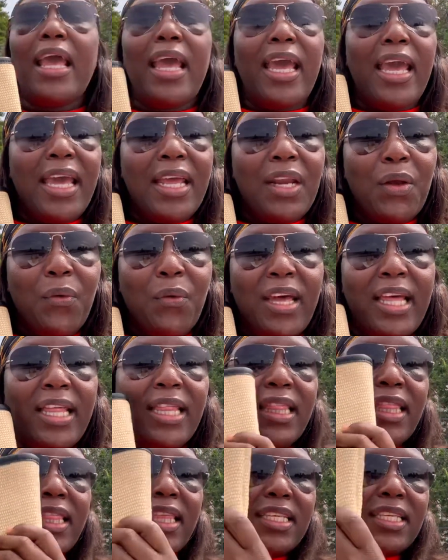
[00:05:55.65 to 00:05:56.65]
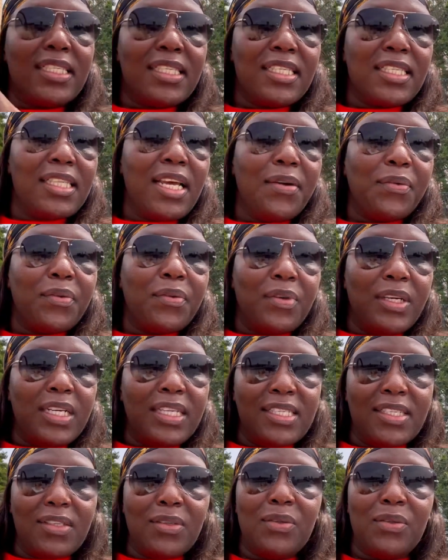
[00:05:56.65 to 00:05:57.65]
Anyway, this is the
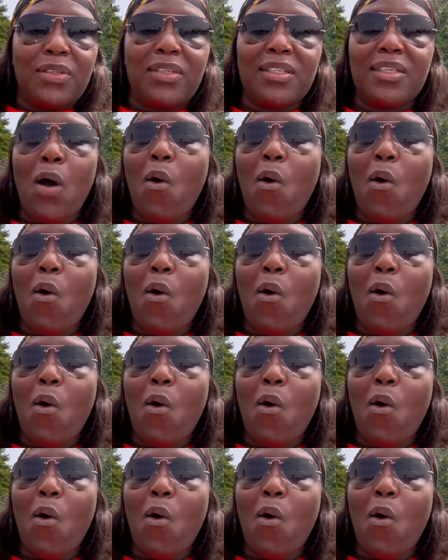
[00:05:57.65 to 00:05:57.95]
reason